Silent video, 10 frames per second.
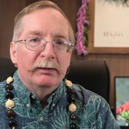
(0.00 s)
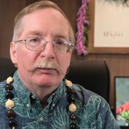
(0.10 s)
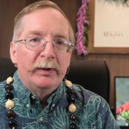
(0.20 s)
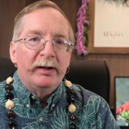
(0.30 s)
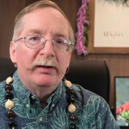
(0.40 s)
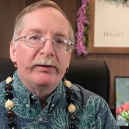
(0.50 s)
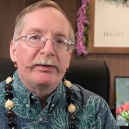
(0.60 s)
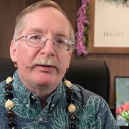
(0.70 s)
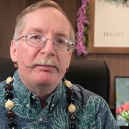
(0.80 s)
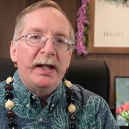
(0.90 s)
well,
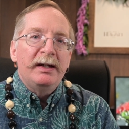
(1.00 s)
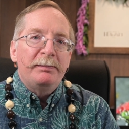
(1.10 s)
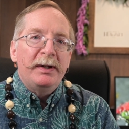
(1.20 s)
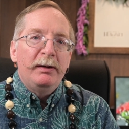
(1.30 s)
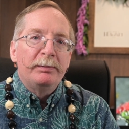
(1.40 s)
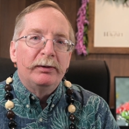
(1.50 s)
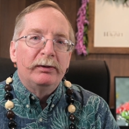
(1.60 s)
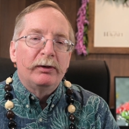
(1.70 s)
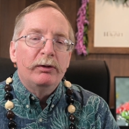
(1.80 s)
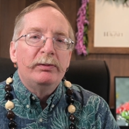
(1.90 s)
the many
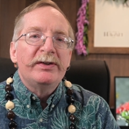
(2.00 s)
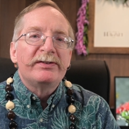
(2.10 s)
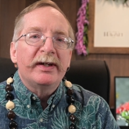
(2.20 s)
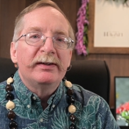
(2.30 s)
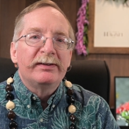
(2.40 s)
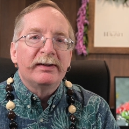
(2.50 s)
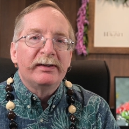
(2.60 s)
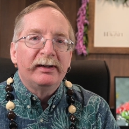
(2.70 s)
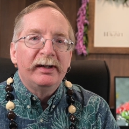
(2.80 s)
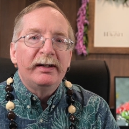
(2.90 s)
people who resented
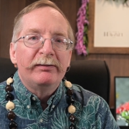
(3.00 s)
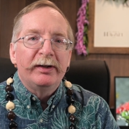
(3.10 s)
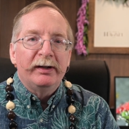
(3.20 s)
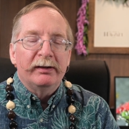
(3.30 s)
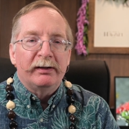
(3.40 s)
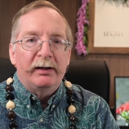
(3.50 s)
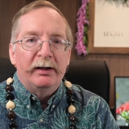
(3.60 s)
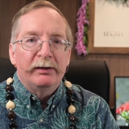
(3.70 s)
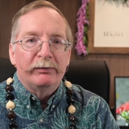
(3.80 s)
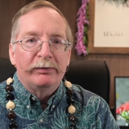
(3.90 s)
living
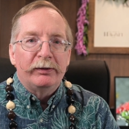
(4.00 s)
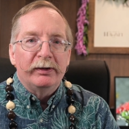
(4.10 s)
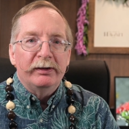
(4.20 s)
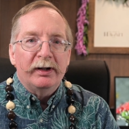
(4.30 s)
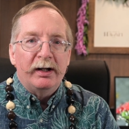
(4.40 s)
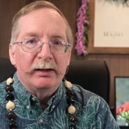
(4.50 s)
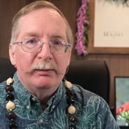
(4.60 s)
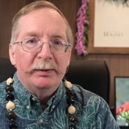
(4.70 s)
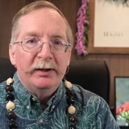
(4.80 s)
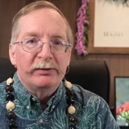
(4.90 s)
under foreign
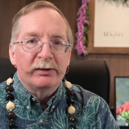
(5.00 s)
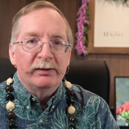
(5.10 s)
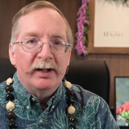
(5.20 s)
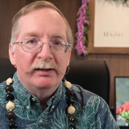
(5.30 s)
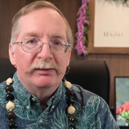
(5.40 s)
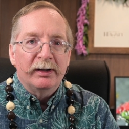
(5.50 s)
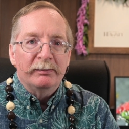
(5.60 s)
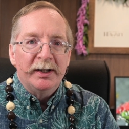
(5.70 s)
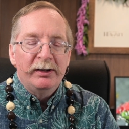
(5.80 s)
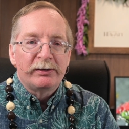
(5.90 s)
occupation and
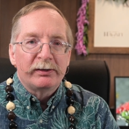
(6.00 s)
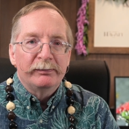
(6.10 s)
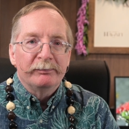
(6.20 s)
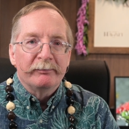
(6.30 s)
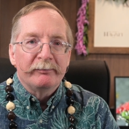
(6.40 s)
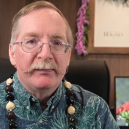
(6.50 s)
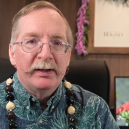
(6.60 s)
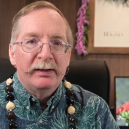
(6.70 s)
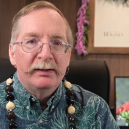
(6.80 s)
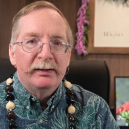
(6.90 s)
domination,
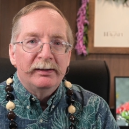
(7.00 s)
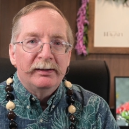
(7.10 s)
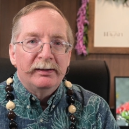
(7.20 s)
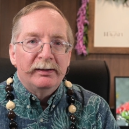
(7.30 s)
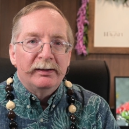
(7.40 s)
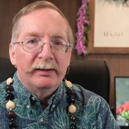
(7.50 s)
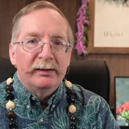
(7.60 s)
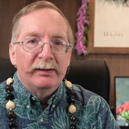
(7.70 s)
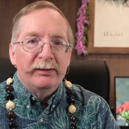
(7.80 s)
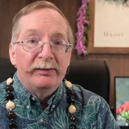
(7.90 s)

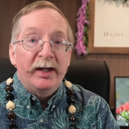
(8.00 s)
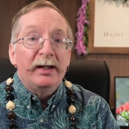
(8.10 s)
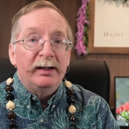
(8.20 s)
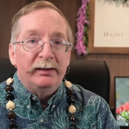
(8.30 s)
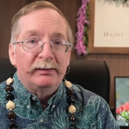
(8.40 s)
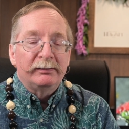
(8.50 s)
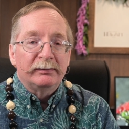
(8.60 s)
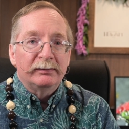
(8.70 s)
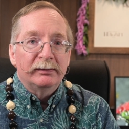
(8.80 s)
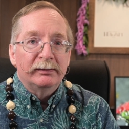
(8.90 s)
they
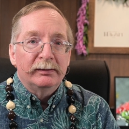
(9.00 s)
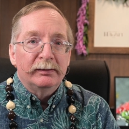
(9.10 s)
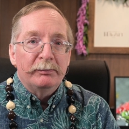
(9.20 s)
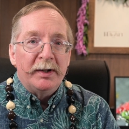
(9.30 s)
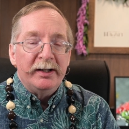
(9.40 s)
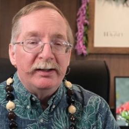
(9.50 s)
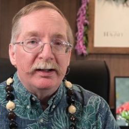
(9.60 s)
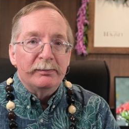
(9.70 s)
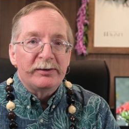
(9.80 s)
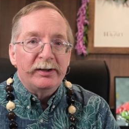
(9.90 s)
might get
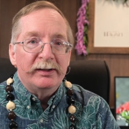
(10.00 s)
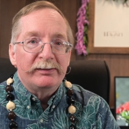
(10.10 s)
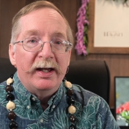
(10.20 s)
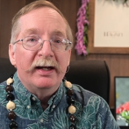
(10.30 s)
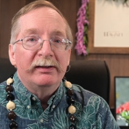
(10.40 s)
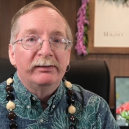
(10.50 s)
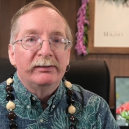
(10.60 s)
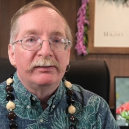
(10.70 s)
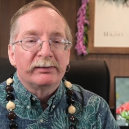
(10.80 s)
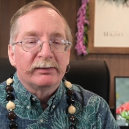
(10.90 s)
upset,
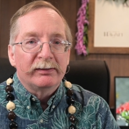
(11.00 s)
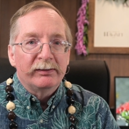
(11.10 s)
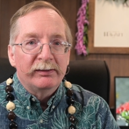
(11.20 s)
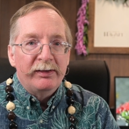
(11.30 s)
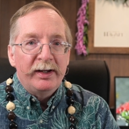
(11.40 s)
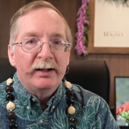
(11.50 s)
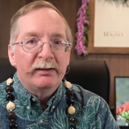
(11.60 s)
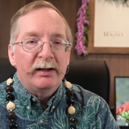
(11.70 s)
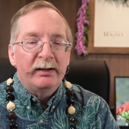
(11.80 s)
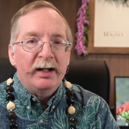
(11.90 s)
and
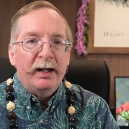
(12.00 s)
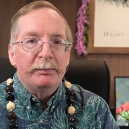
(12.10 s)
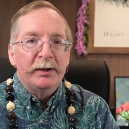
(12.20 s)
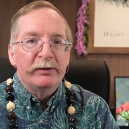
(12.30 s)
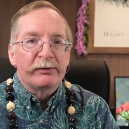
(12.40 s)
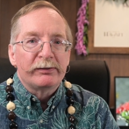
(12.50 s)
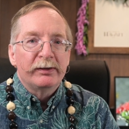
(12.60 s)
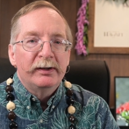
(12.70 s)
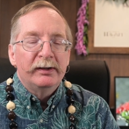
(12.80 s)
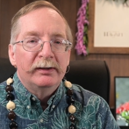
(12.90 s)
their unhappiness
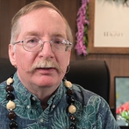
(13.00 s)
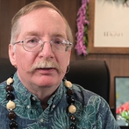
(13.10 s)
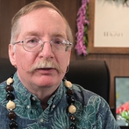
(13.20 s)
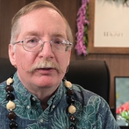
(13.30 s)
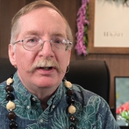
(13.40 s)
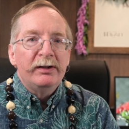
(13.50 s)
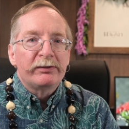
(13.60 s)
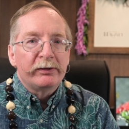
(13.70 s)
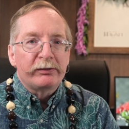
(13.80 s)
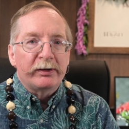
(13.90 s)
could
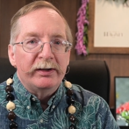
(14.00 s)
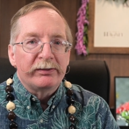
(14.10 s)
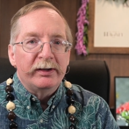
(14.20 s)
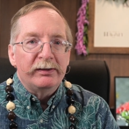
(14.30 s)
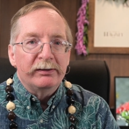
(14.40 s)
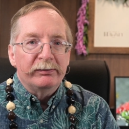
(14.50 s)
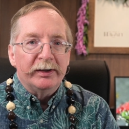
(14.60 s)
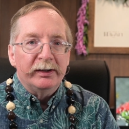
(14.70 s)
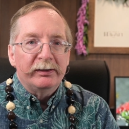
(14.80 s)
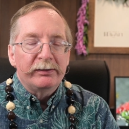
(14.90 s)
easily translate into
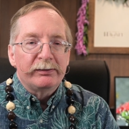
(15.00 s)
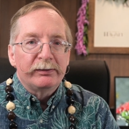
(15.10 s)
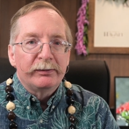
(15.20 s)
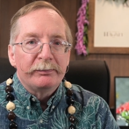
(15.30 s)
violence.